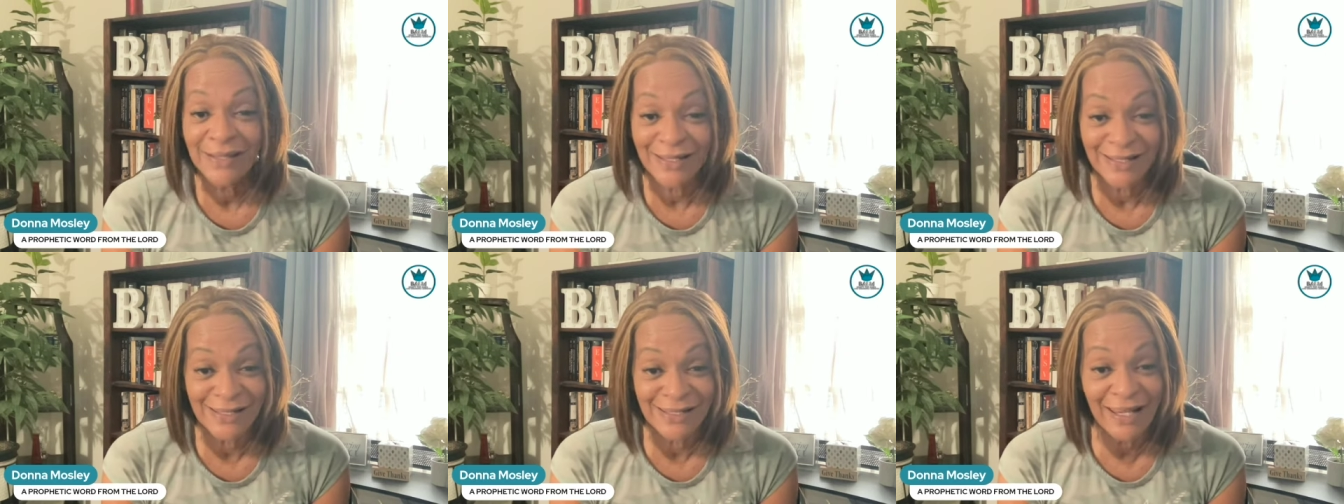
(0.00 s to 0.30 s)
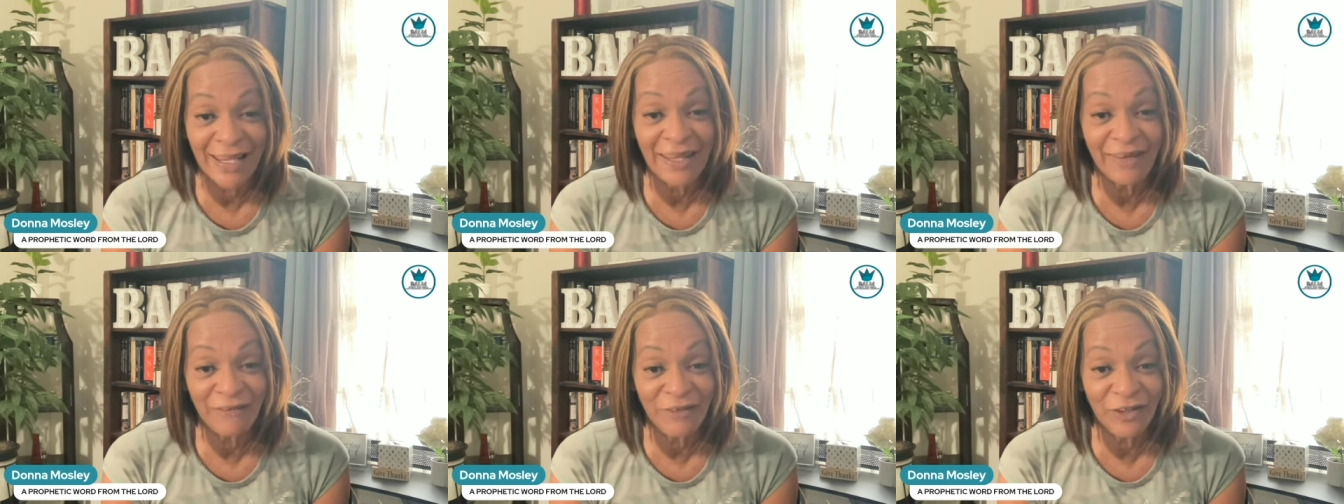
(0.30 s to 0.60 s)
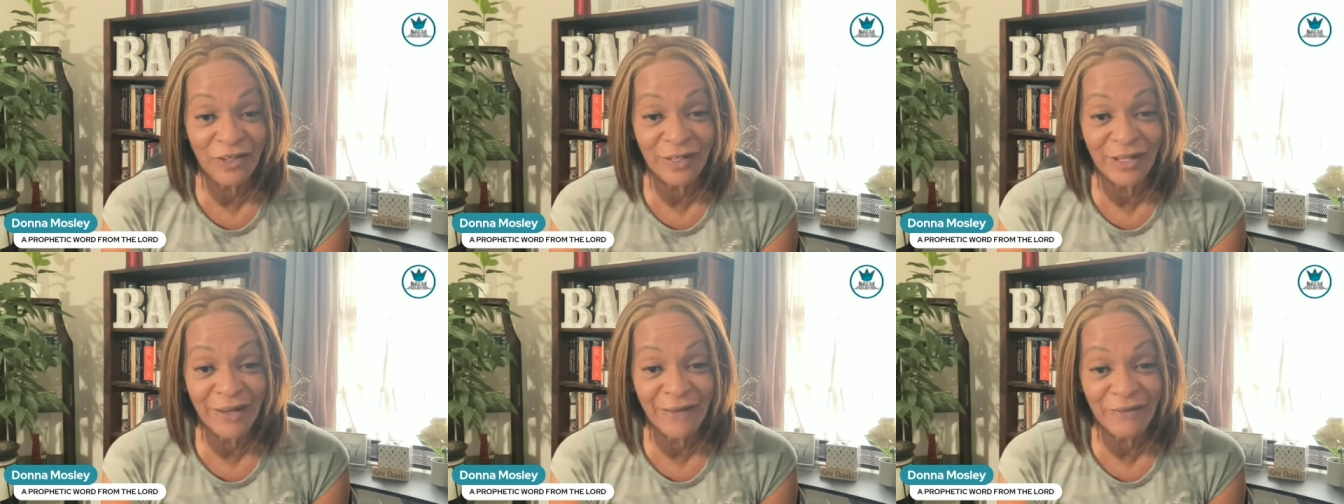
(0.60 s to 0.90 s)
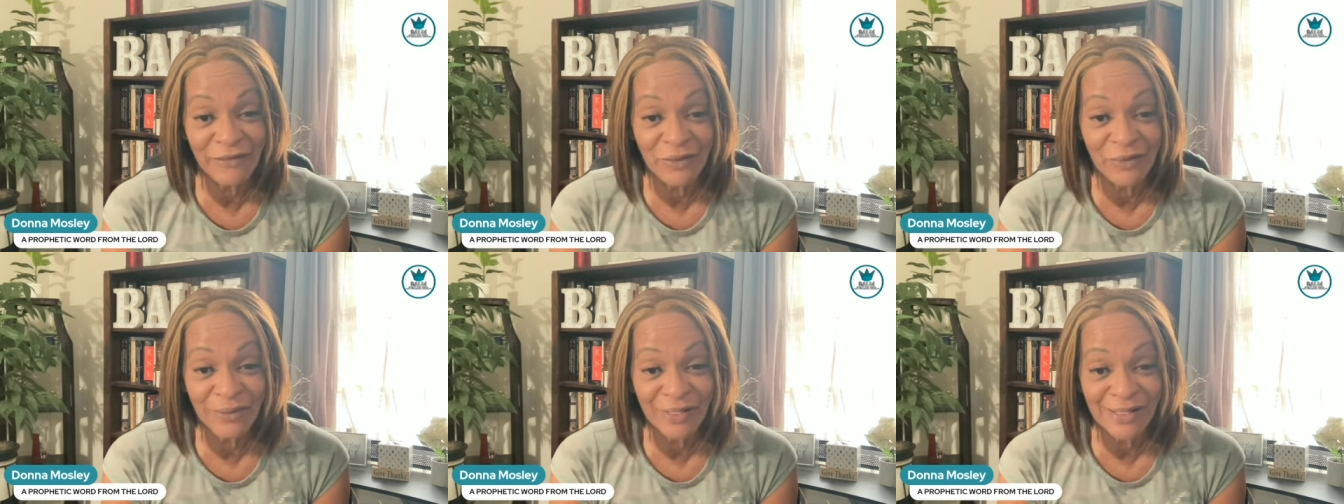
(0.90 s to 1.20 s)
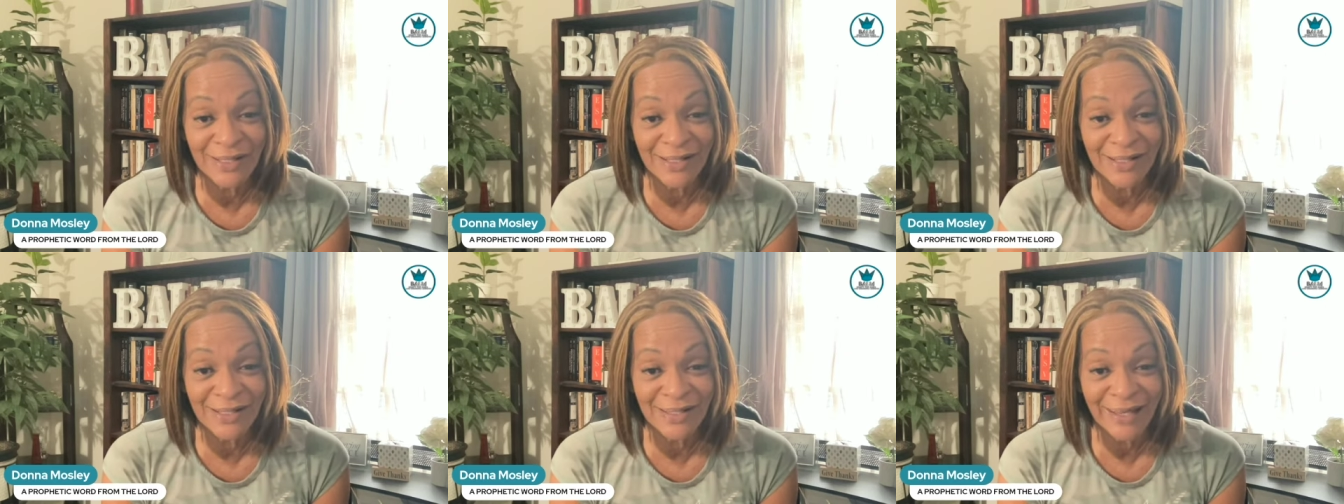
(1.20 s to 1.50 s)
to save your loved
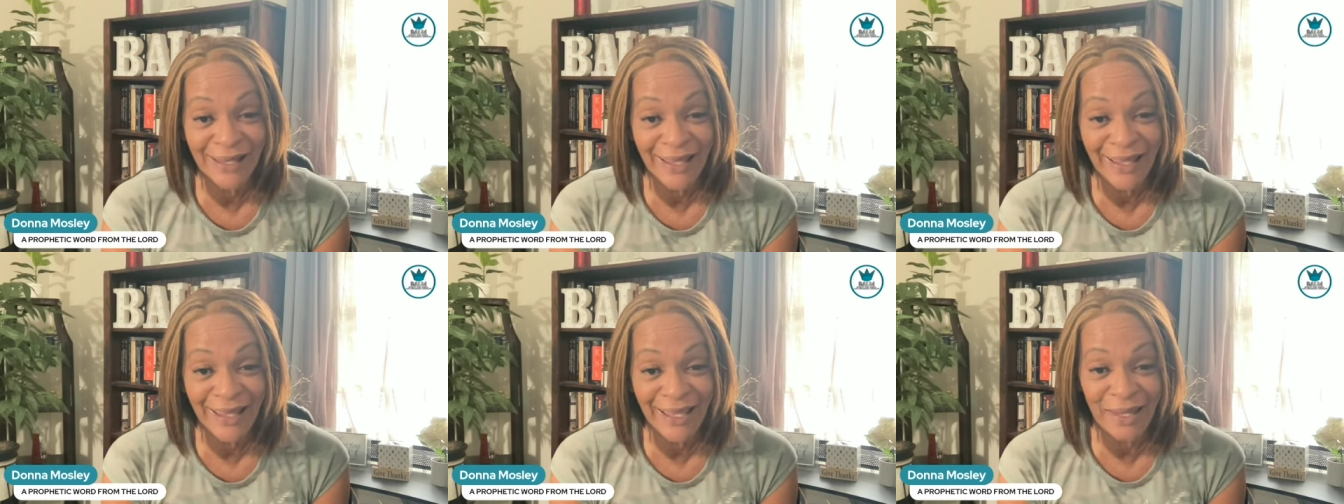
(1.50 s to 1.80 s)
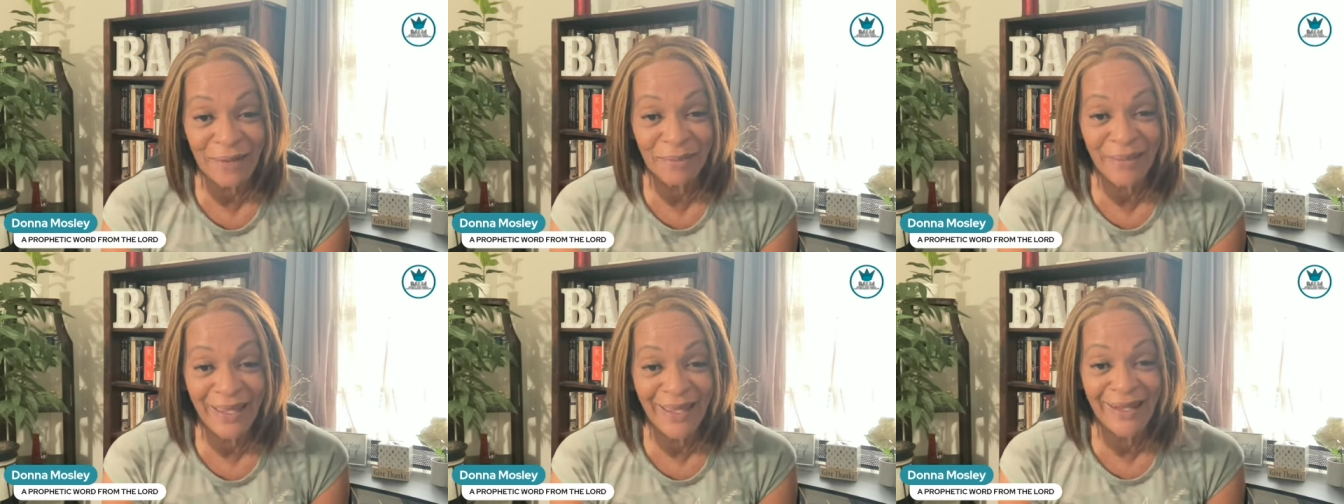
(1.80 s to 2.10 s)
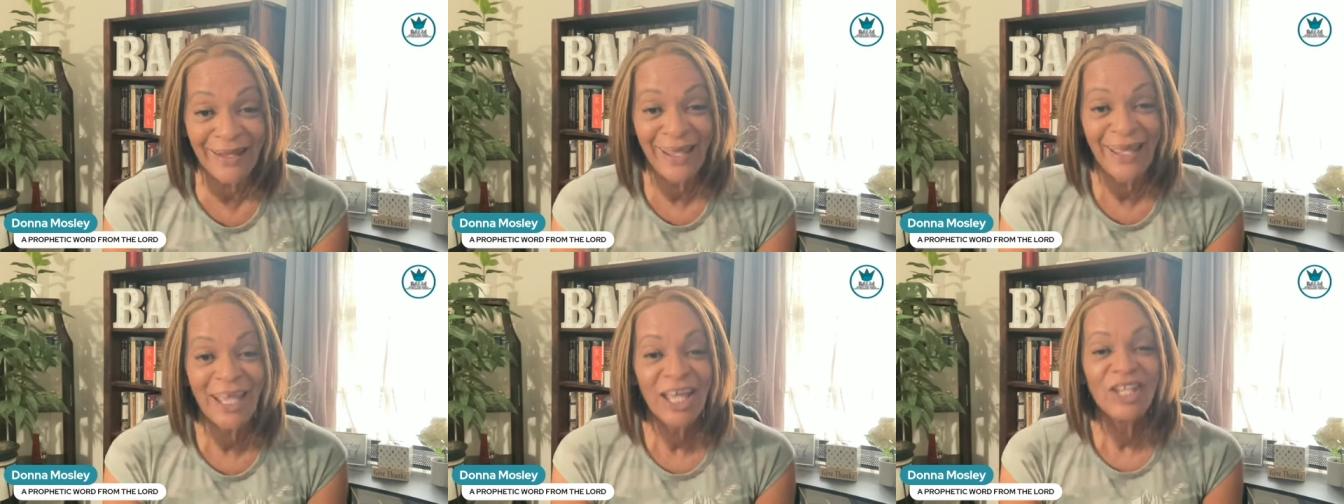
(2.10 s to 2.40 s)
ones. Amen.